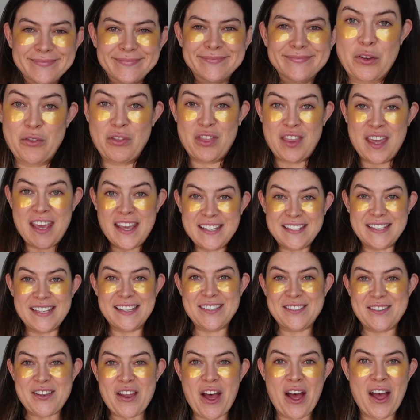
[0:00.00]
So this
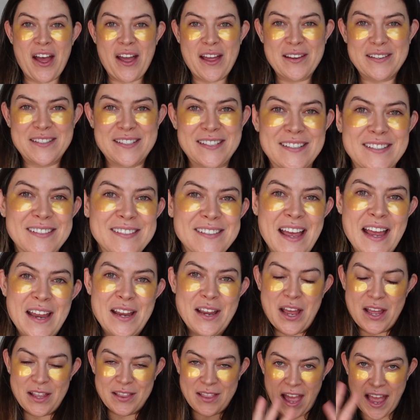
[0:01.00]
is not,
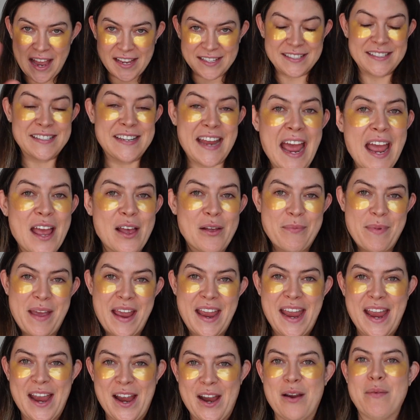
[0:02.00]
I style
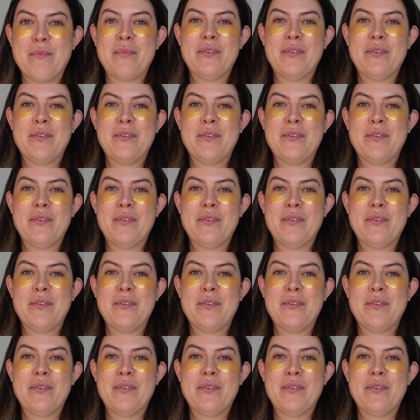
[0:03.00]
my hair